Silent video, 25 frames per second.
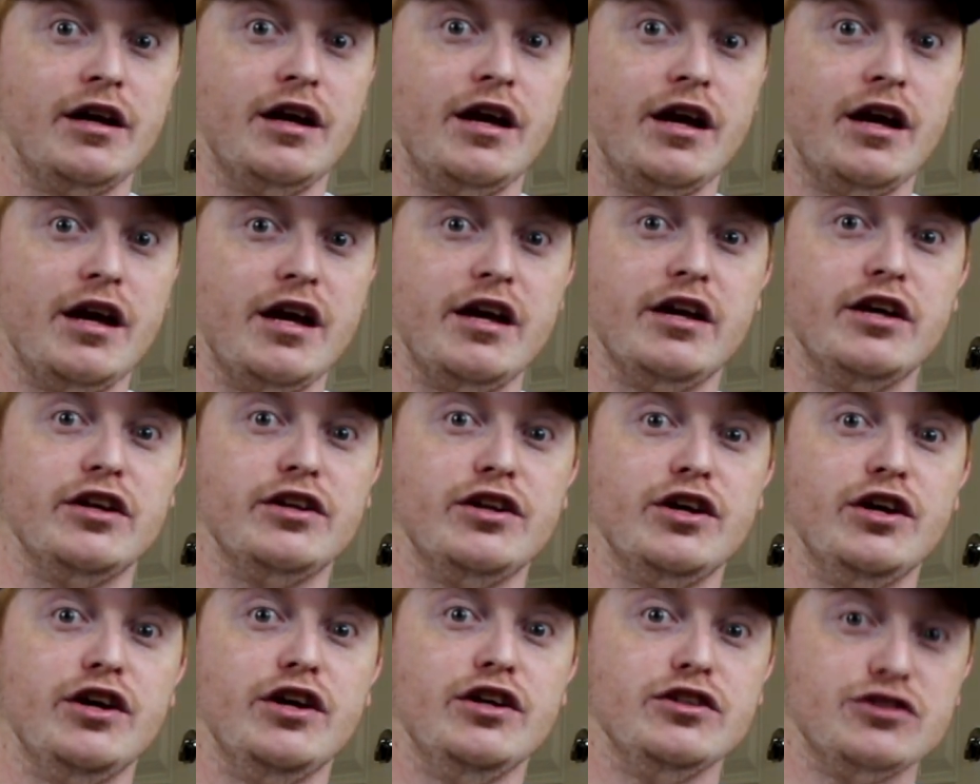And
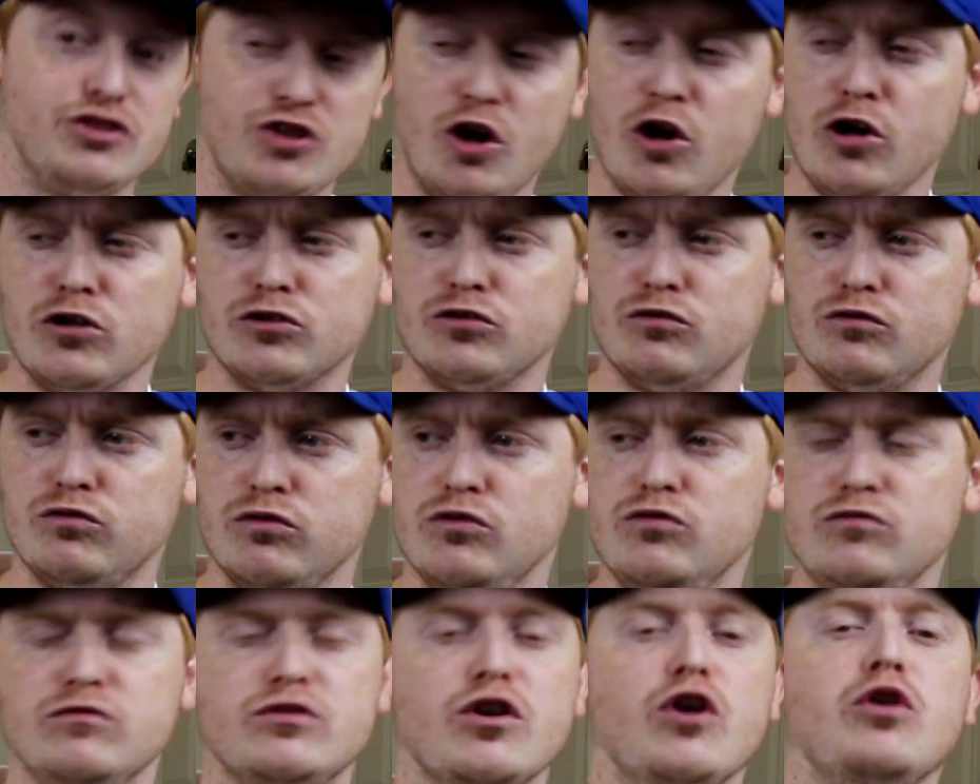John
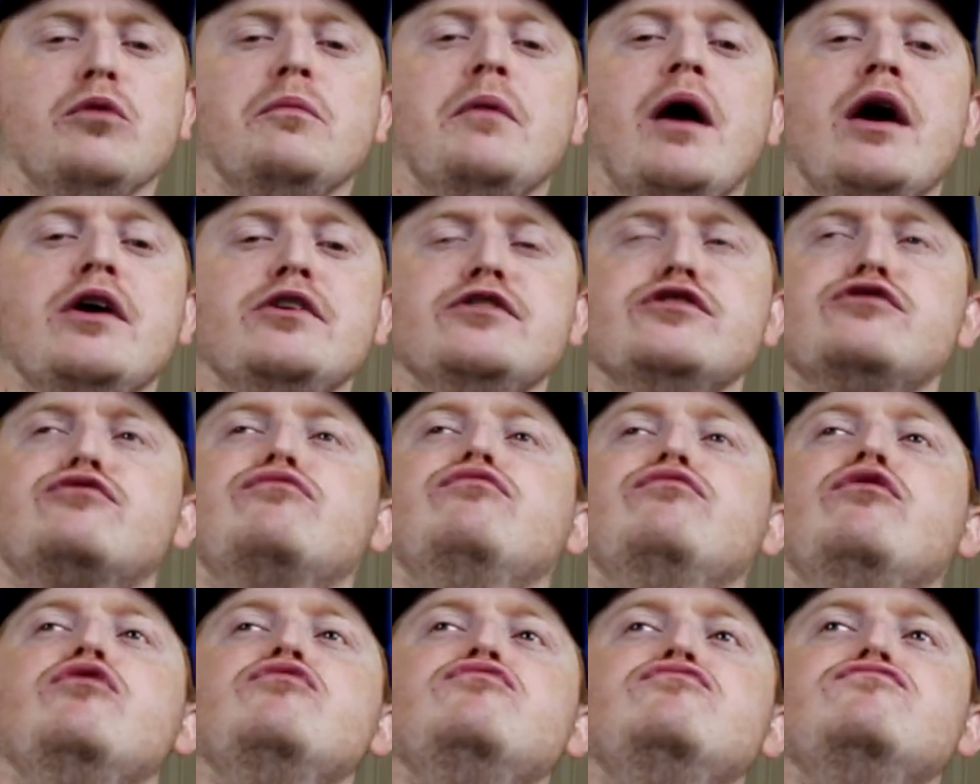Gruden's all about his
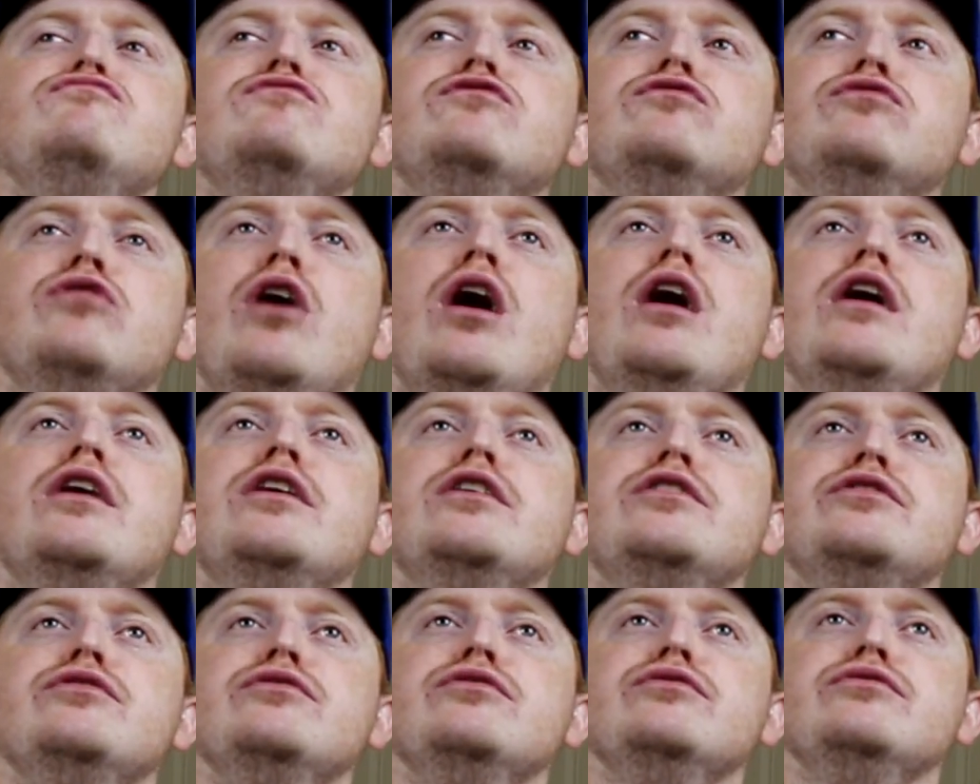Gruden
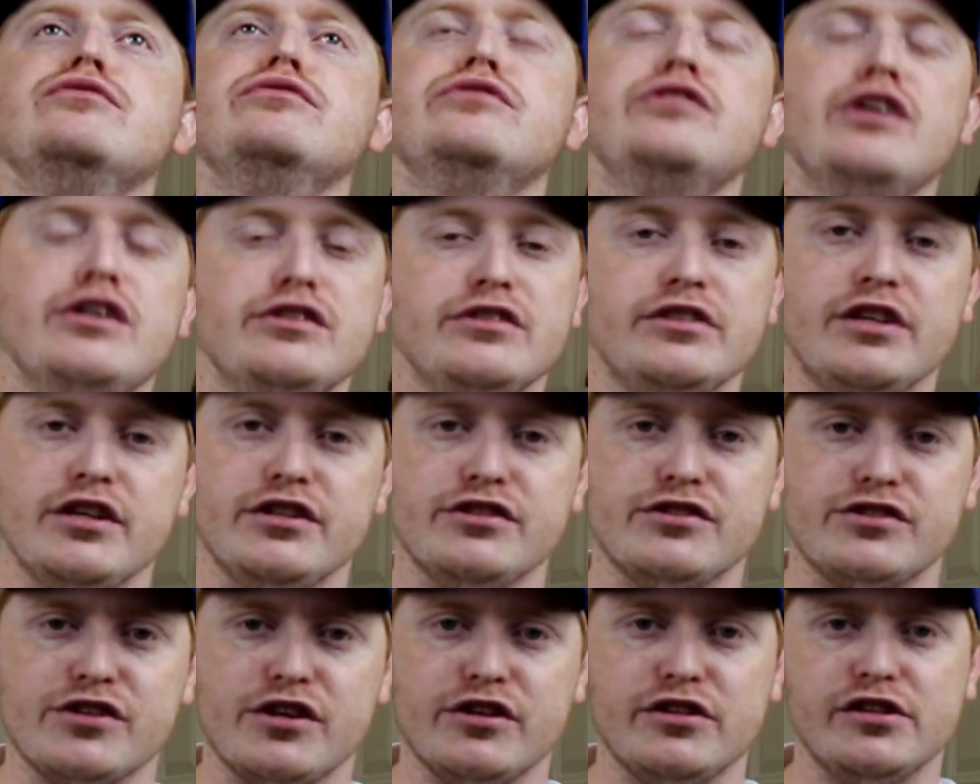grinders, as they
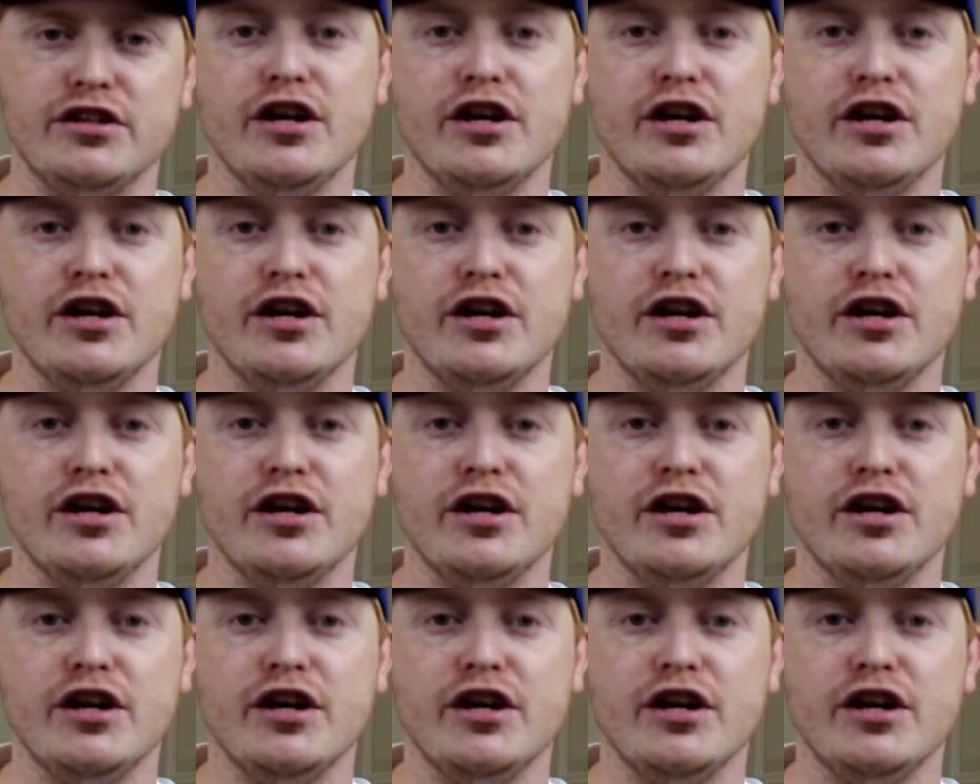say,